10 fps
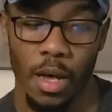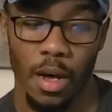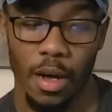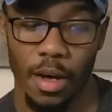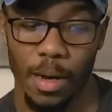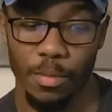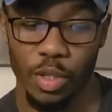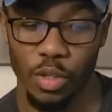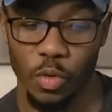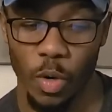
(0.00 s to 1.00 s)

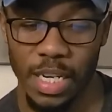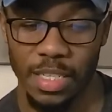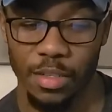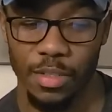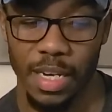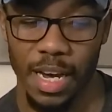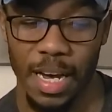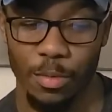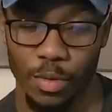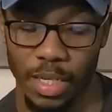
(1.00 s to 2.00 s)
Wasting your
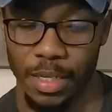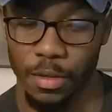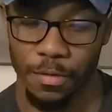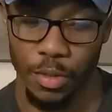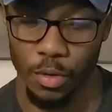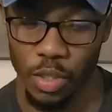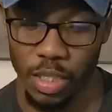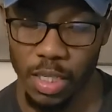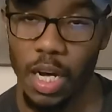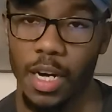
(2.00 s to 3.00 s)
time on interviews
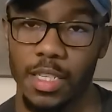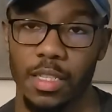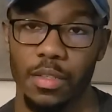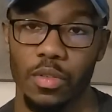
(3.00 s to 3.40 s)
sucks.